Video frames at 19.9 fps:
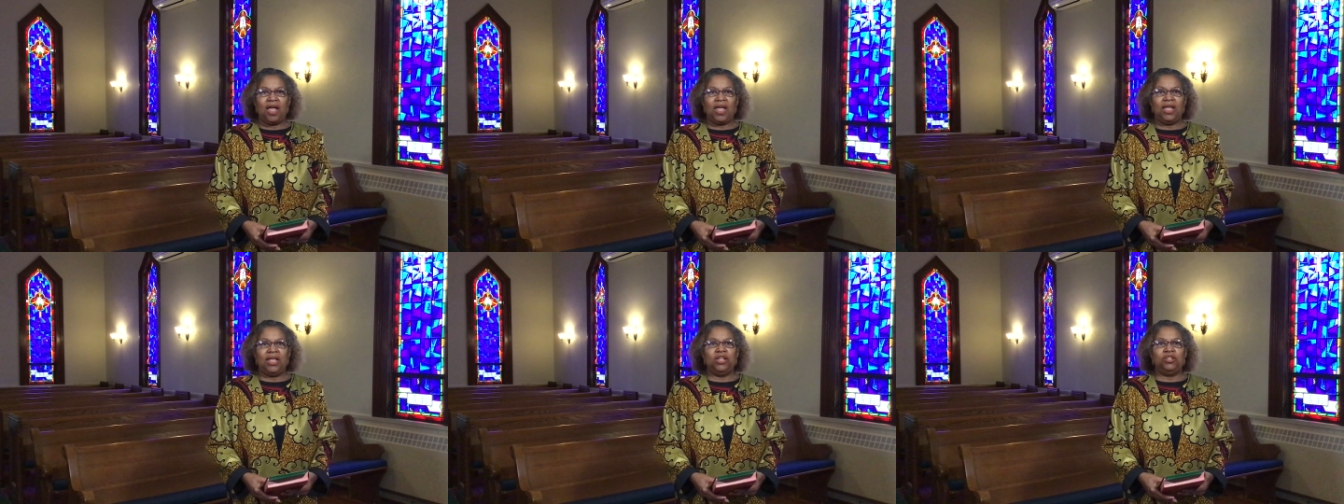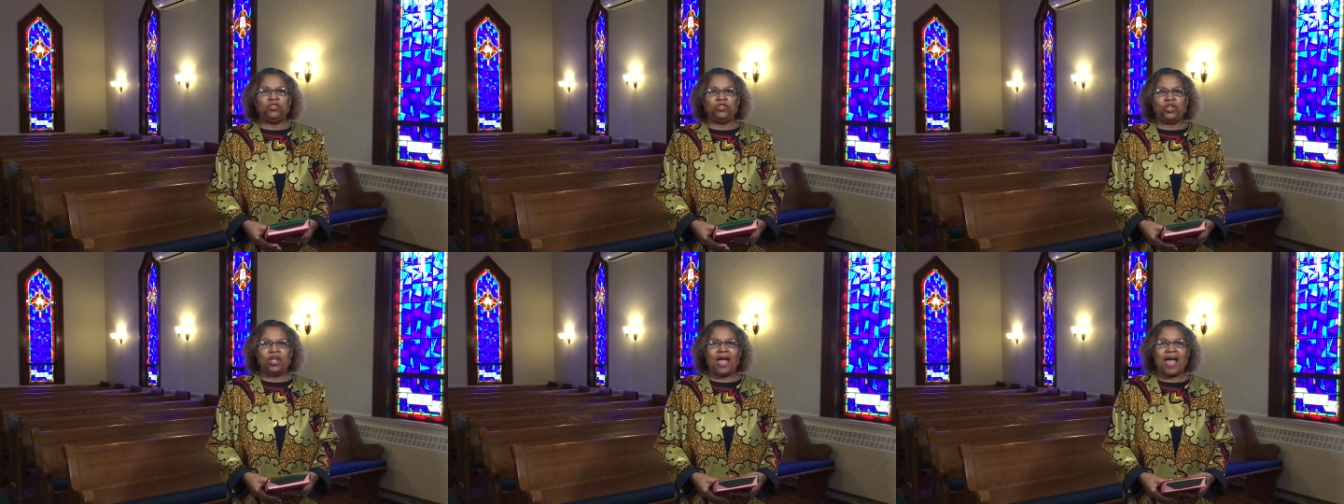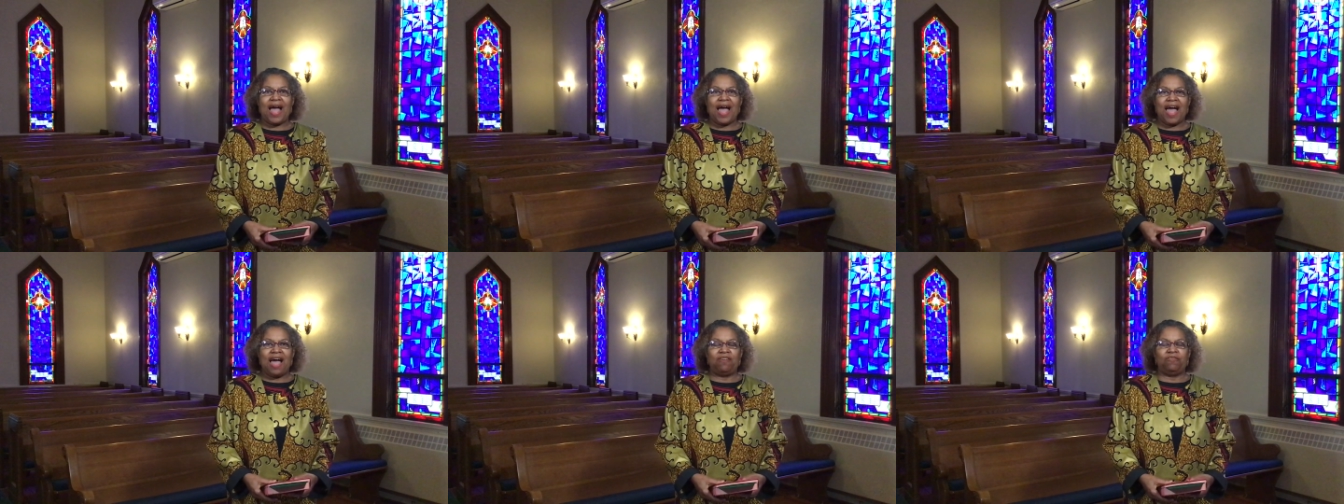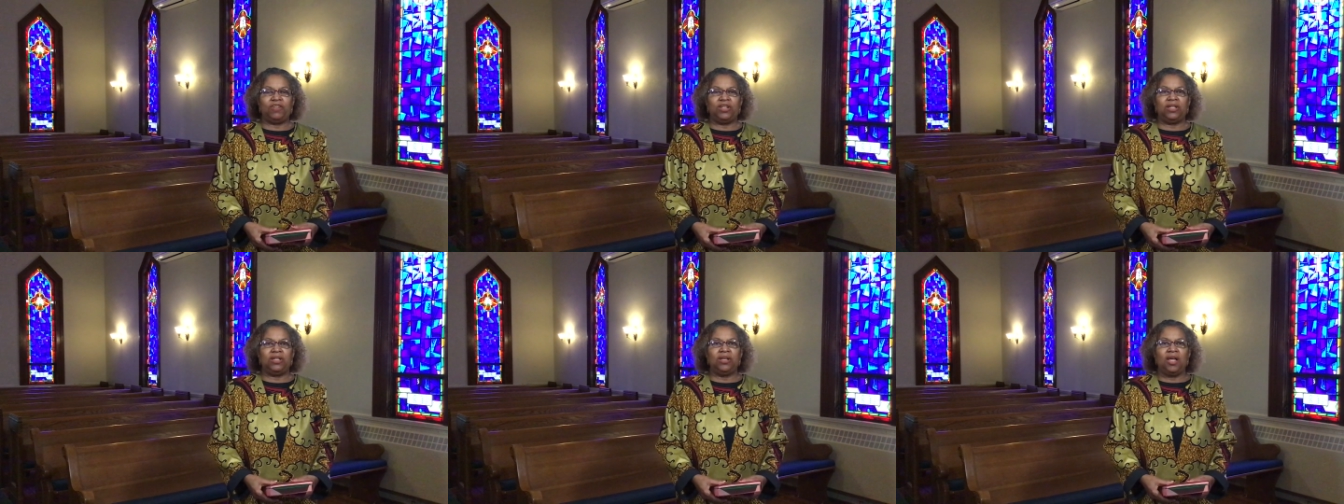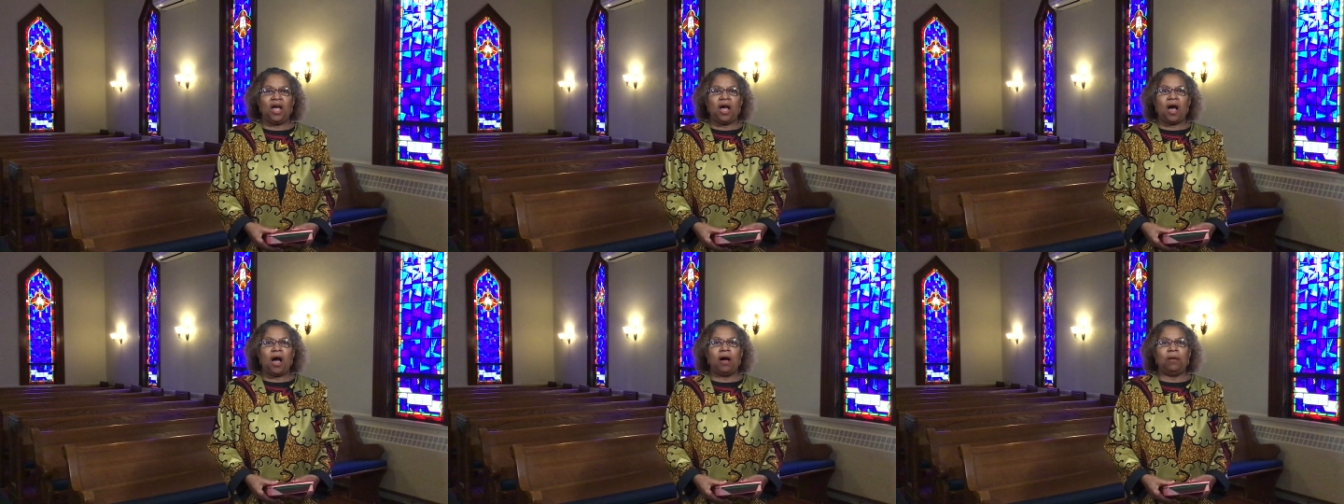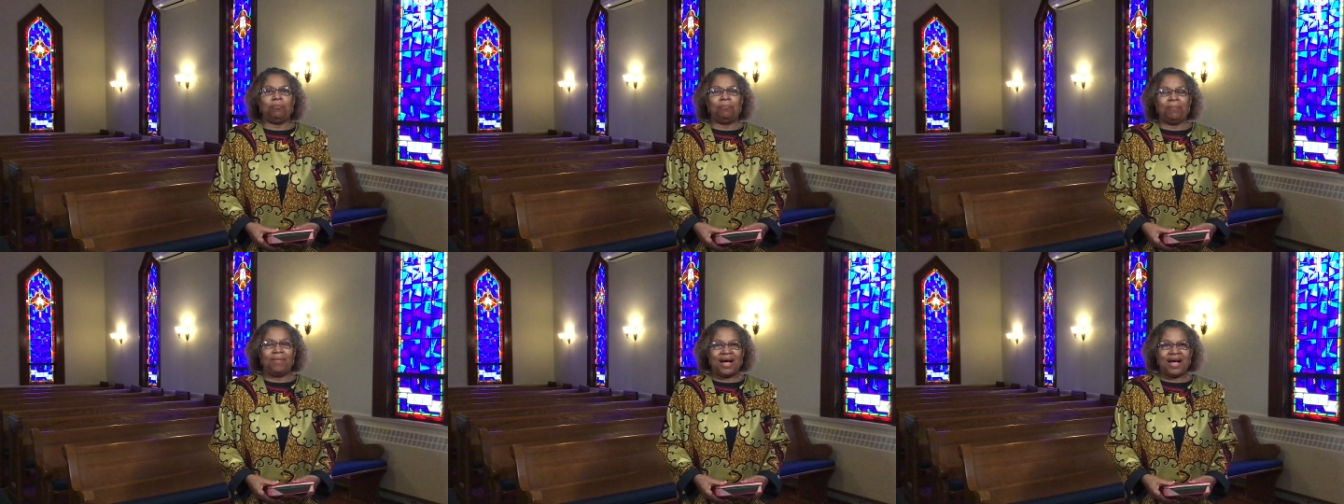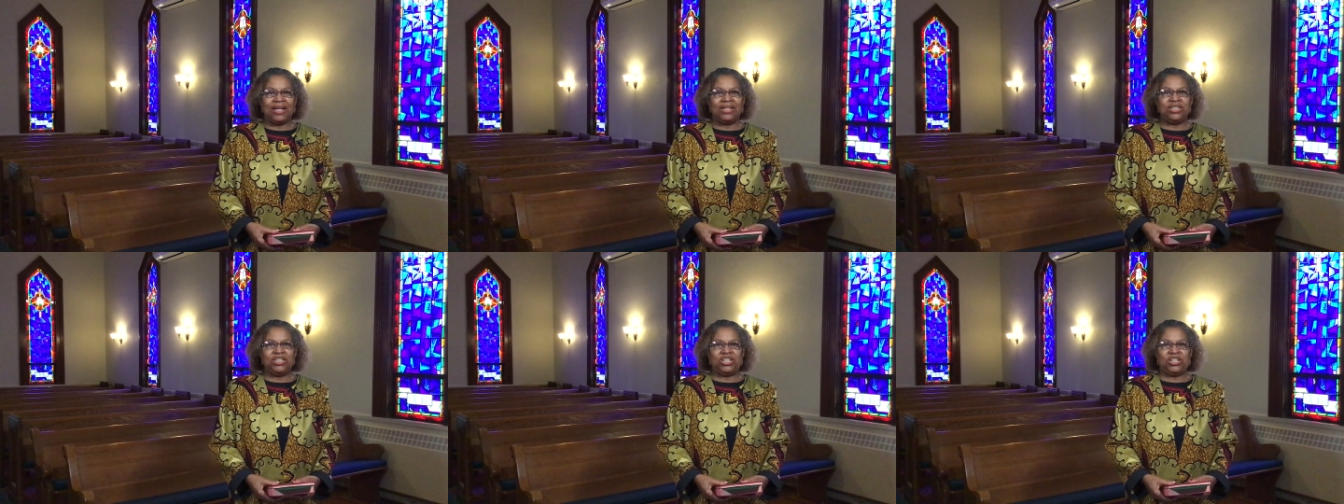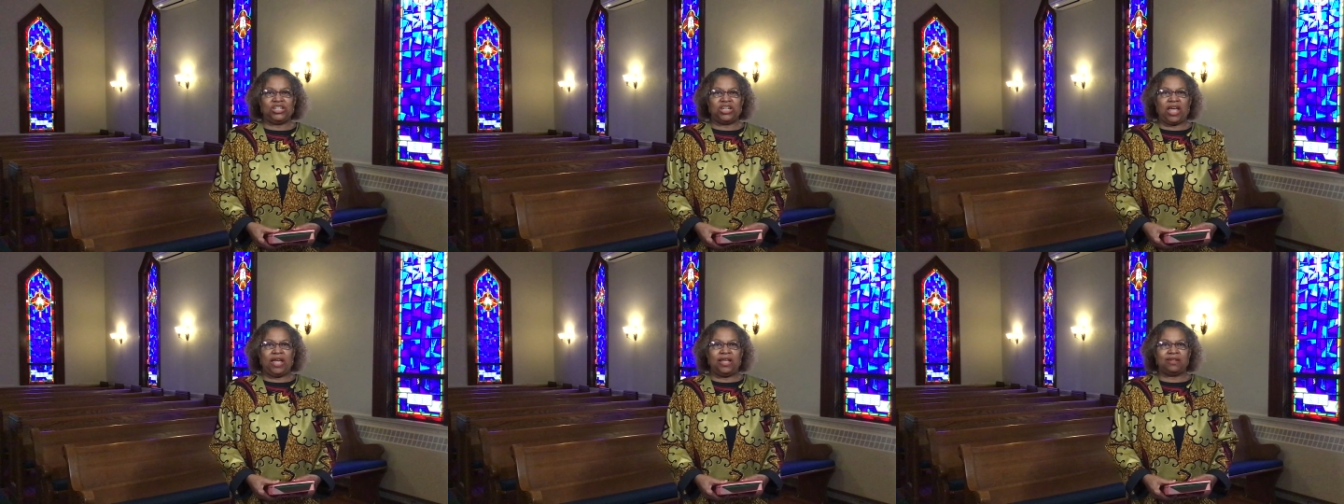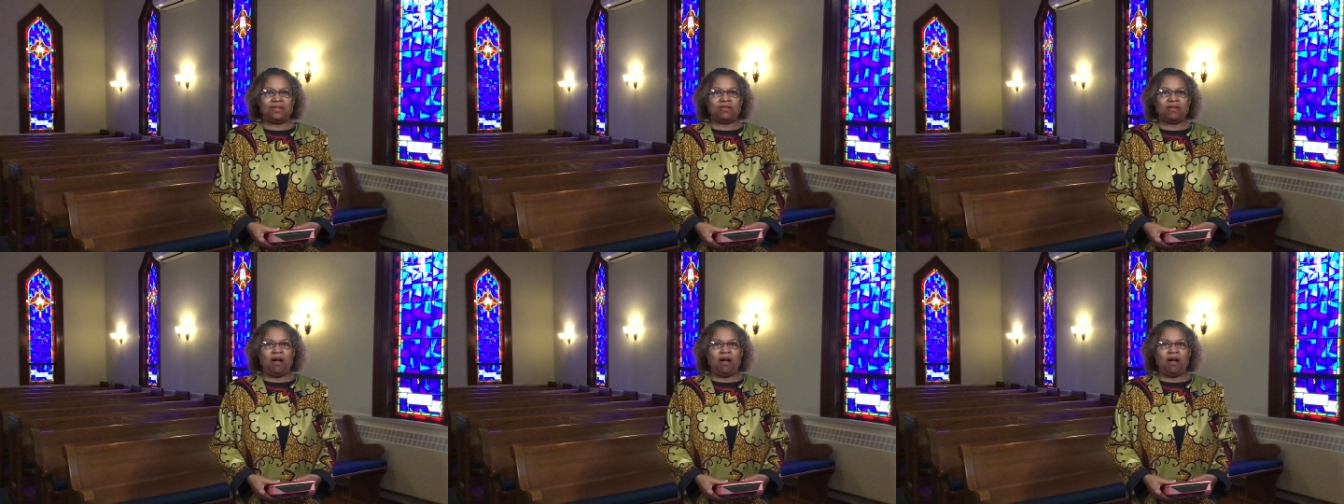into having a mindset,